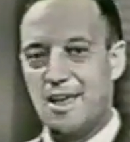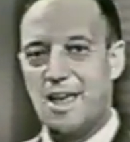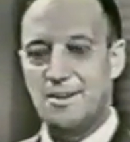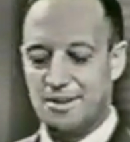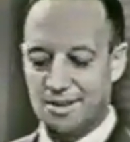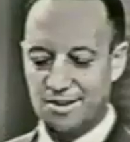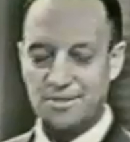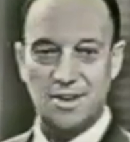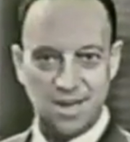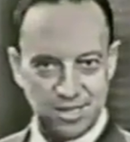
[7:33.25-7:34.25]
And
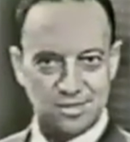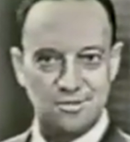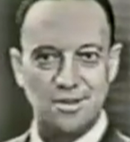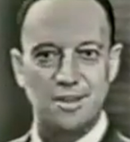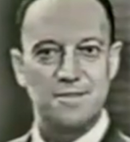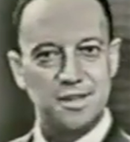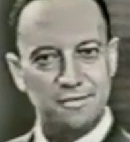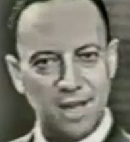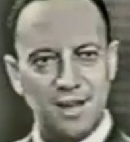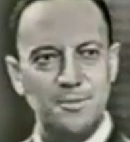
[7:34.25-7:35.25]
the history of the
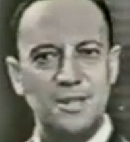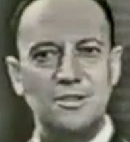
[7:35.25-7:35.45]
development